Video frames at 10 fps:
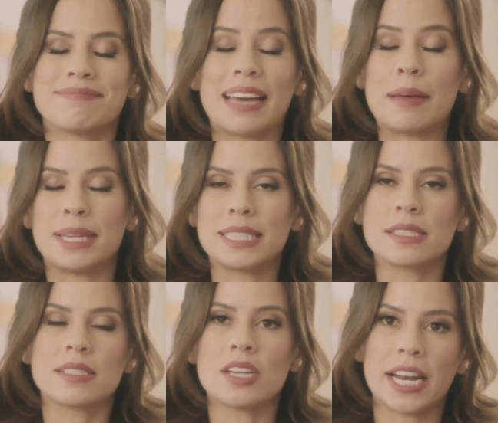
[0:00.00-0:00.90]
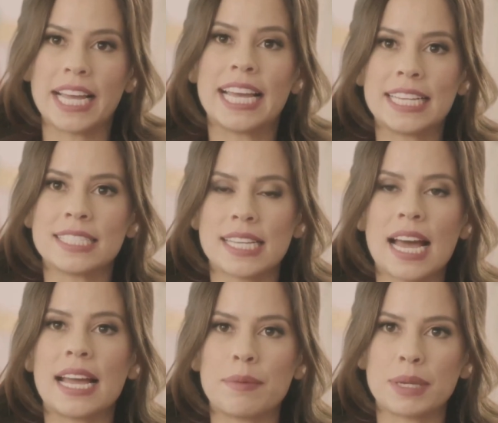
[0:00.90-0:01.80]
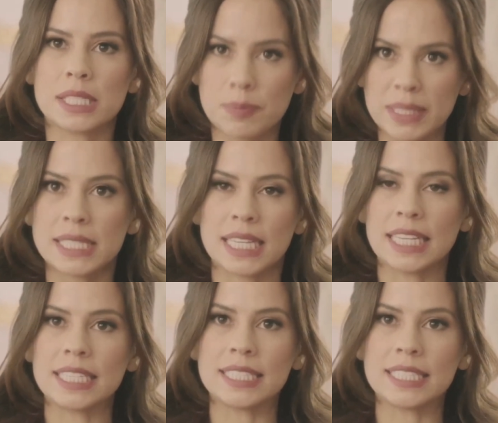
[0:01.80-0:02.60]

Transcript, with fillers: I mean, it's not a hint. I am explicitly